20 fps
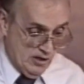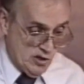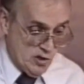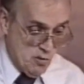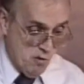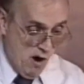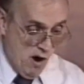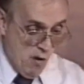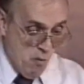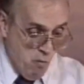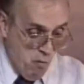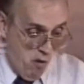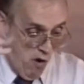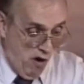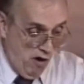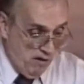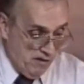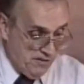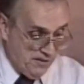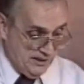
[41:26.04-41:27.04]
You are
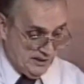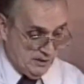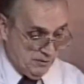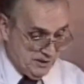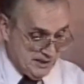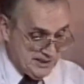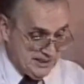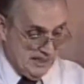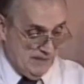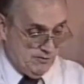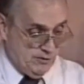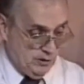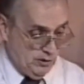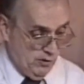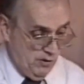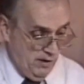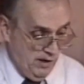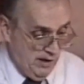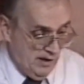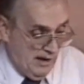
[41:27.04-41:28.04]
worthy to receive
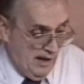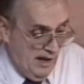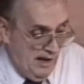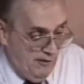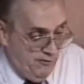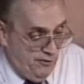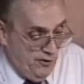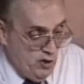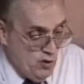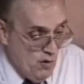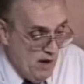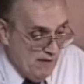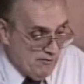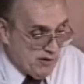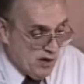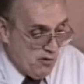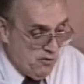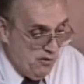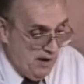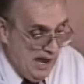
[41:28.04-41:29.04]
glory and honor, for you
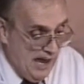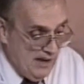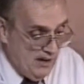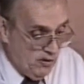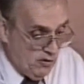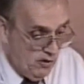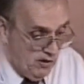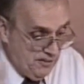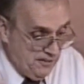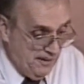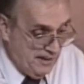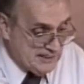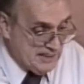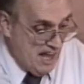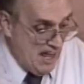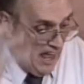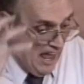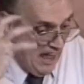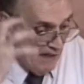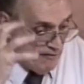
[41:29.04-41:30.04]
have created all things,
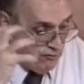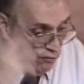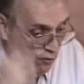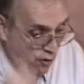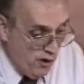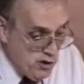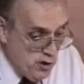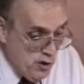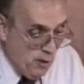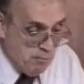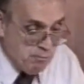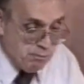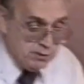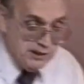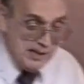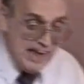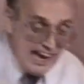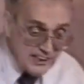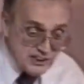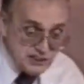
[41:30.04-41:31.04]
and for your
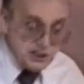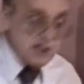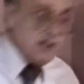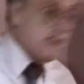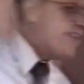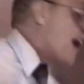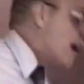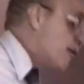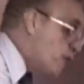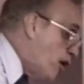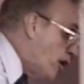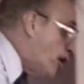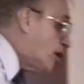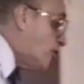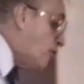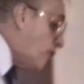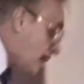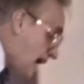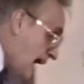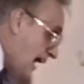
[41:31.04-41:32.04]
pleasure they were
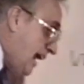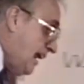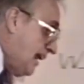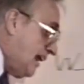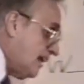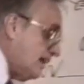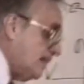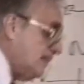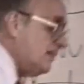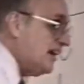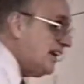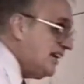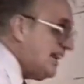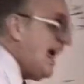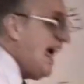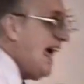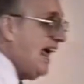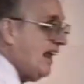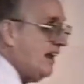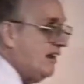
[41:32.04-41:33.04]
created. Look at
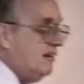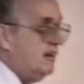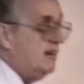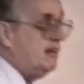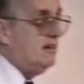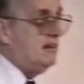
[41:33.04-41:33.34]
that.